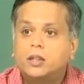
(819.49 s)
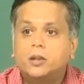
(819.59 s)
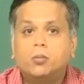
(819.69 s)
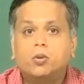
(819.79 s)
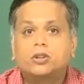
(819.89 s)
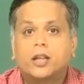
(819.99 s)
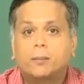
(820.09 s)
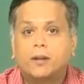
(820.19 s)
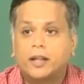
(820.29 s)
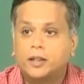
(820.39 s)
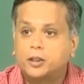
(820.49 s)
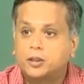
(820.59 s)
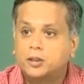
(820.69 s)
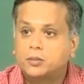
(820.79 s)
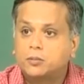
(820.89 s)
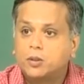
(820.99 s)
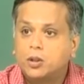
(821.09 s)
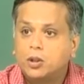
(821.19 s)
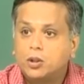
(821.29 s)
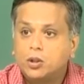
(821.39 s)
in most applications,
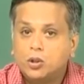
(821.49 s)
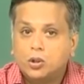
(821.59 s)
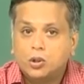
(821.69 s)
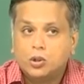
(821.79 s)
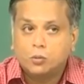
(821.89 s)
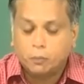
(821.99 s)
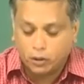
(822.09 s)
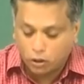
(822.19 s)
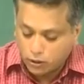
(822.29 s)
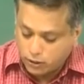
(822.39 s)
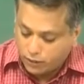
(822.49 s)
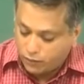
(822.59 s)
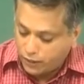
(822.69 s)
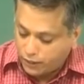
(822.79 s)
because every